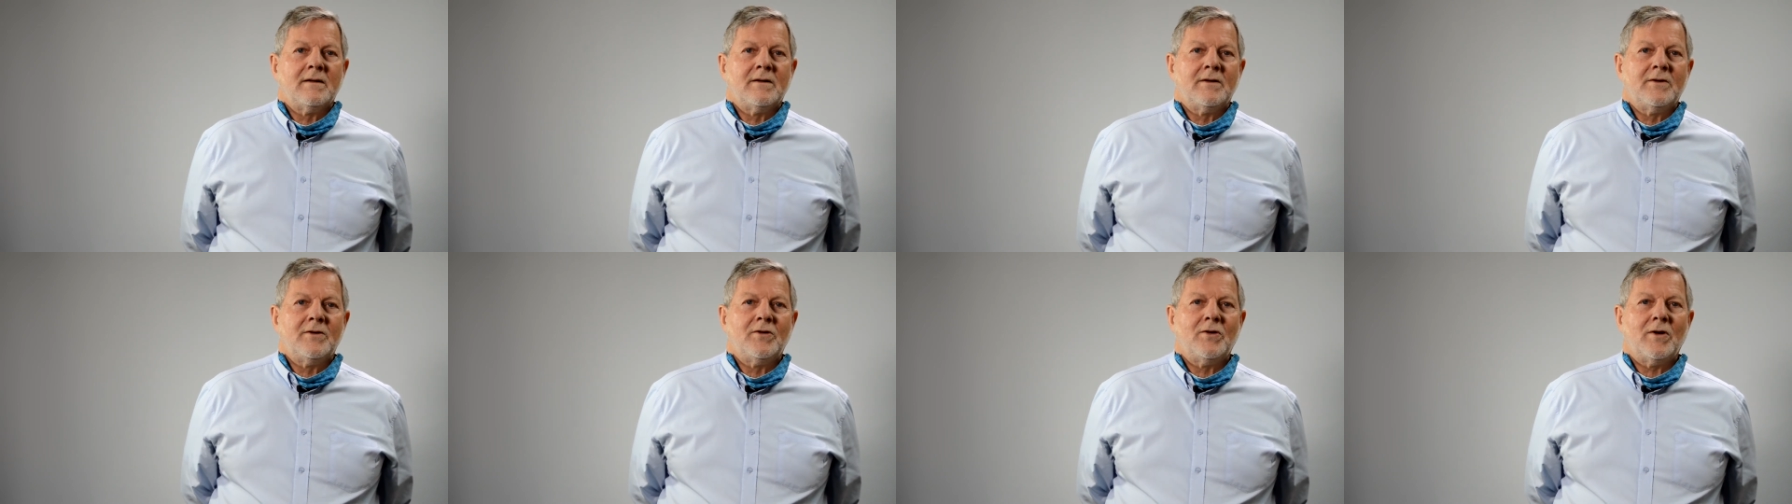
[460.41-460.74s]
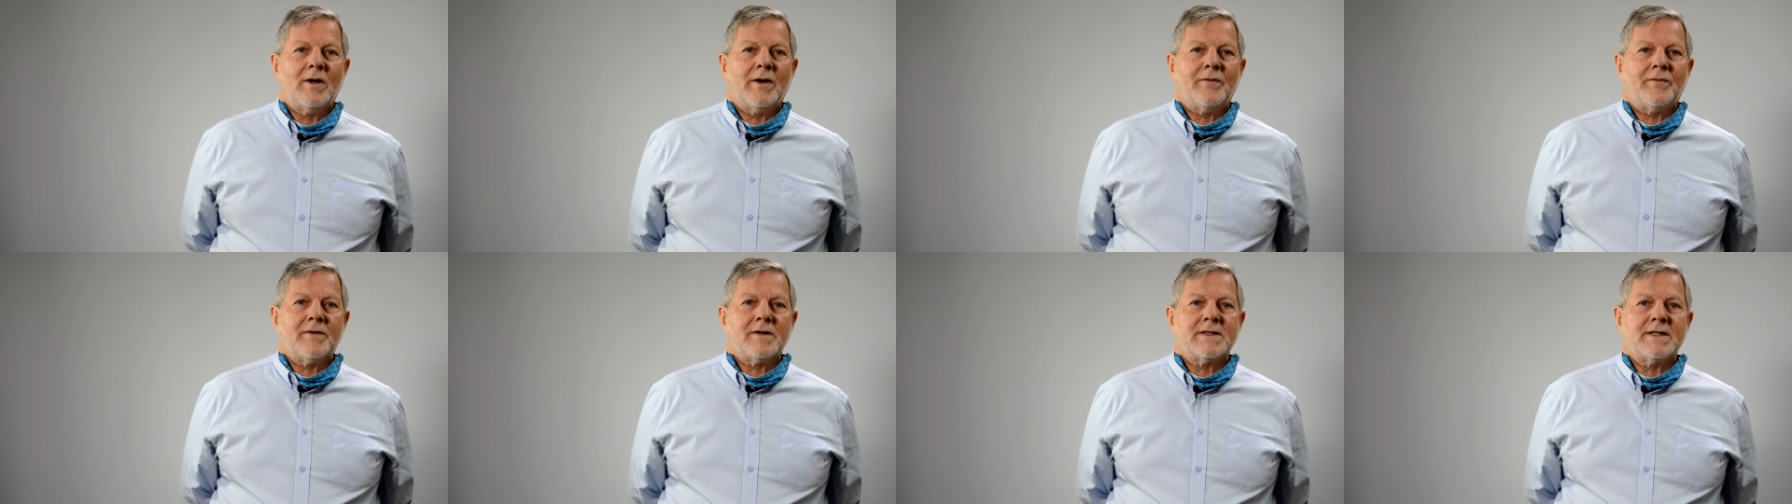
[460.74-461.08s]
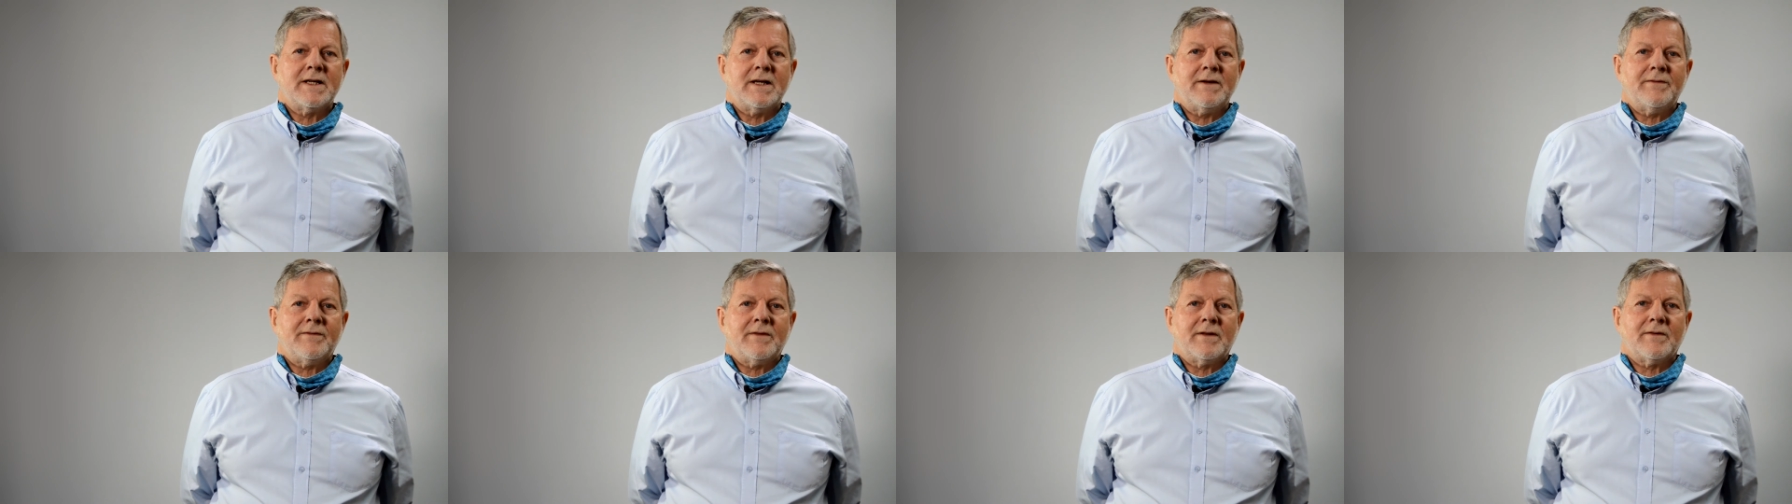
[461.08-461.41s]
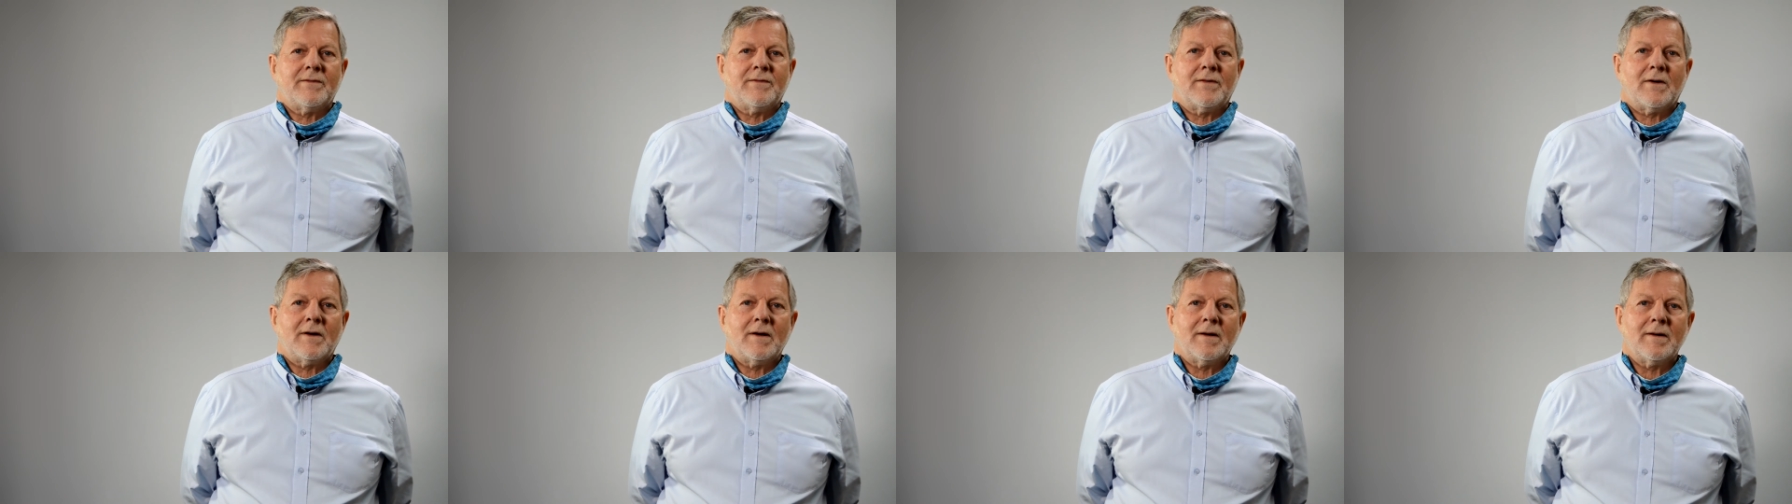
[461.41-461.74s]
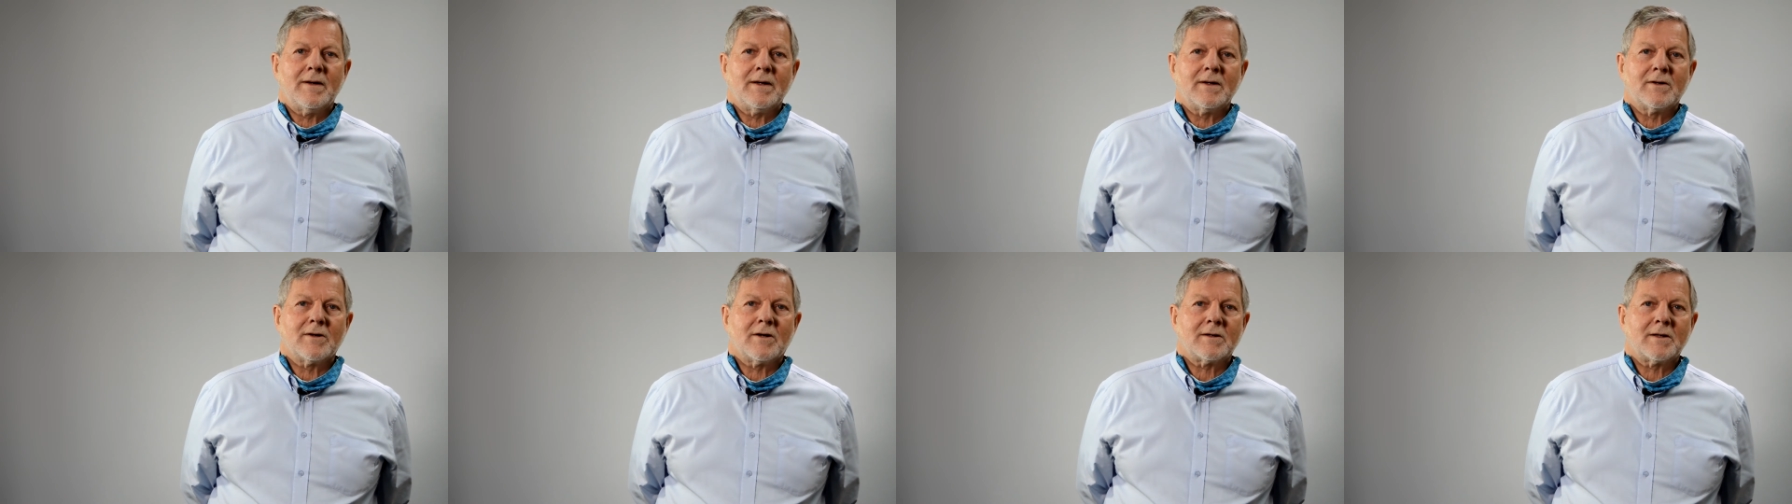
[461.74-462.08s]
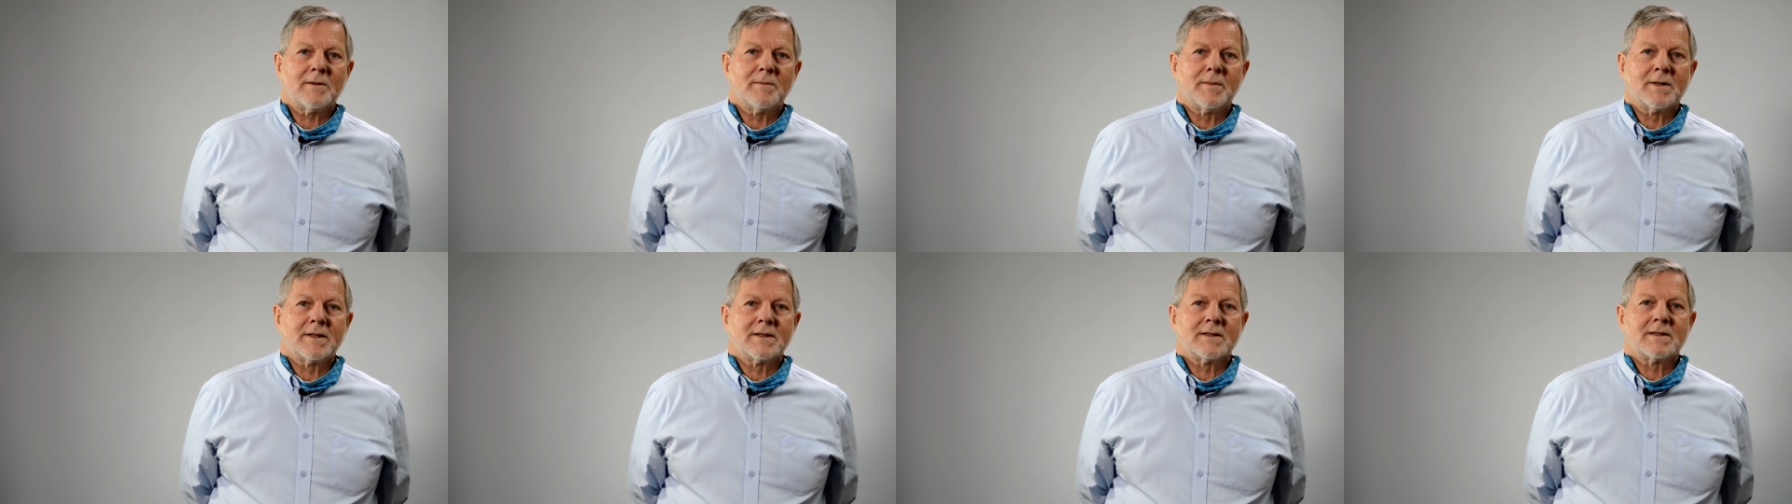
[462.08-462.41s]
You have received the following
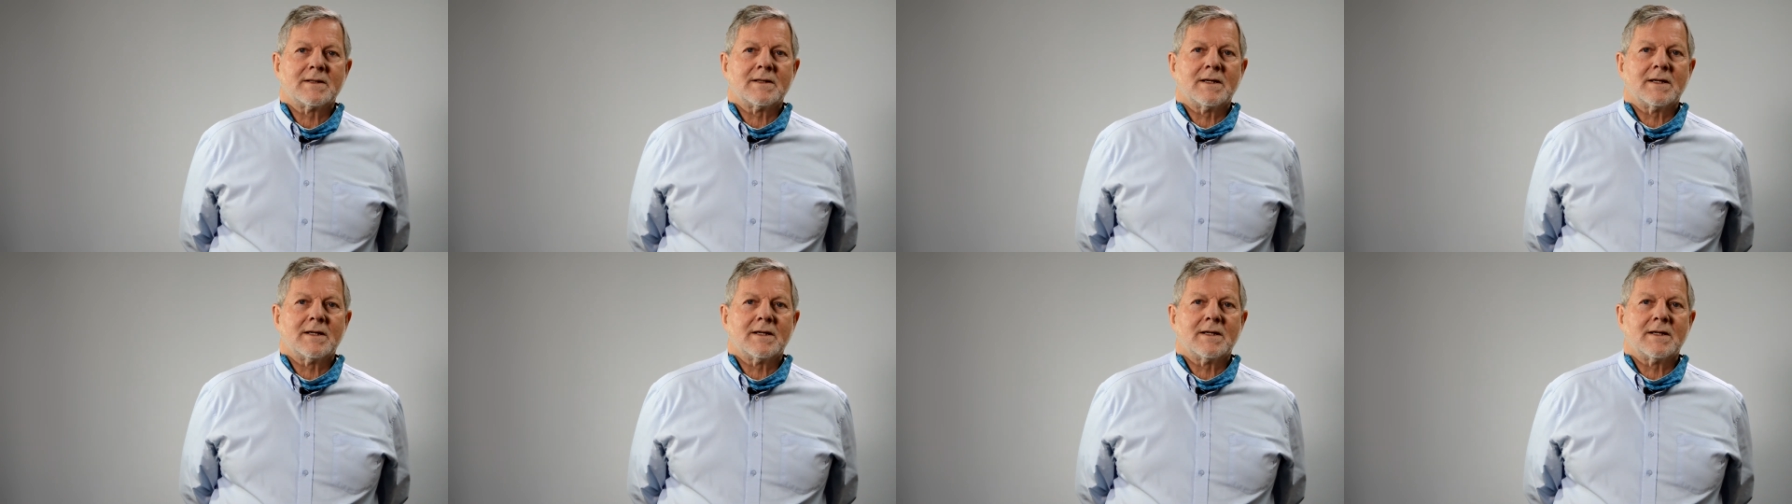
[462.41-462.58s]
documents